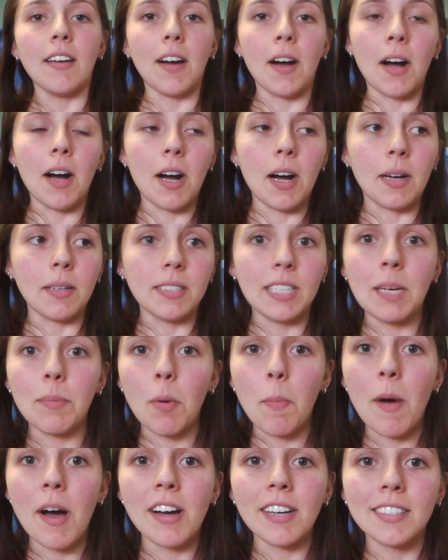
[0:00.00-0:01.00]
Uh,
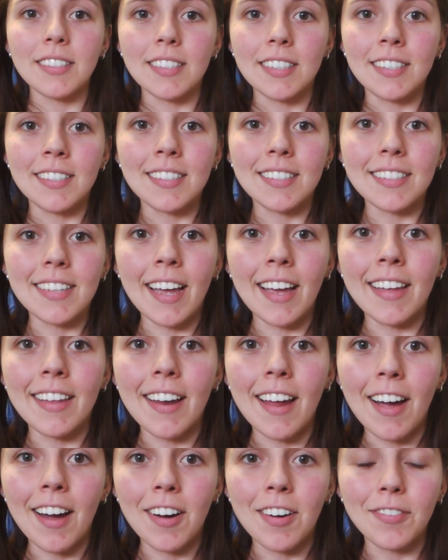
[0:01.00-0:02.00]
sample box
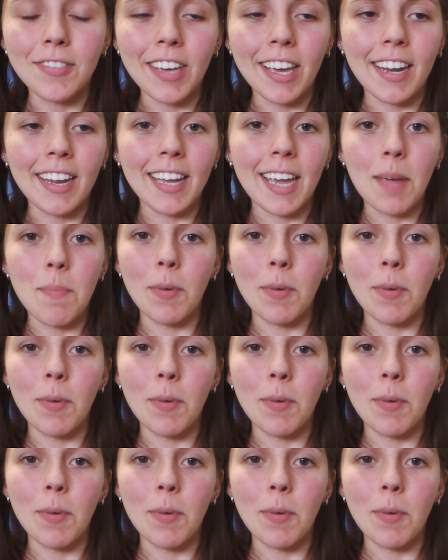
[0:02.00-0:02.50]
instead of getting